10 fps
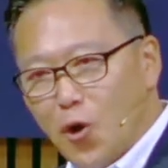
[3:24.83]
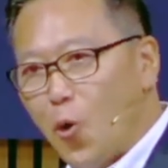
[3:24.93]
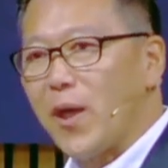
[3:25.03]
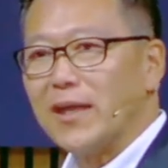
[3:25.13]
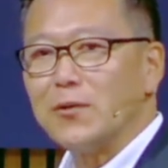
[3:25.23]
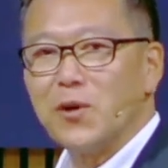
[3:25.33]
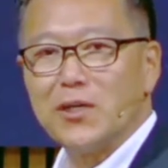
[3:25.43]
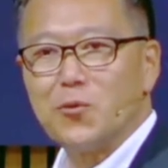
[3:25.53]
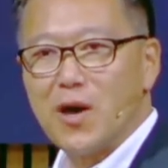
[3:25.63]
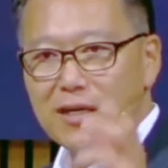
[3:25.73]
go anywhere
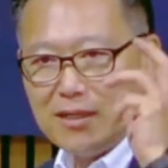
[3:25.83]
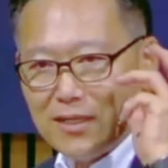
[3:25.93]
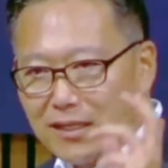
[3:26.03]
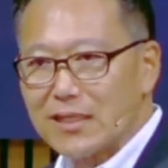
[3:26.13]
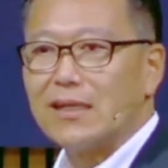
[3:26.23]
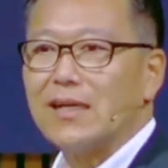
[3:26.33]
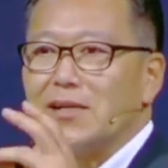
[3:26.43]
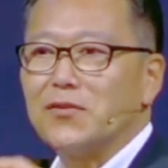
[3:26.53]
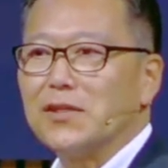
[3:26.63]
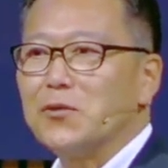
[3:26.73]
you want, look at
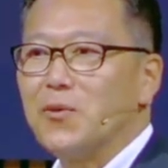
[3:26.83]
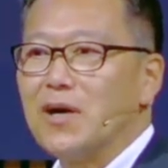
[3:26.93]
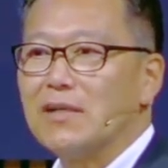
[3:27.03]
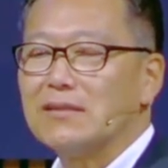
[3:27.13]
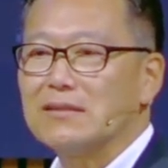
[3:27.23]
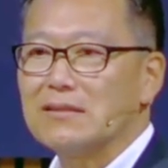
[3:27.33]
anything you want.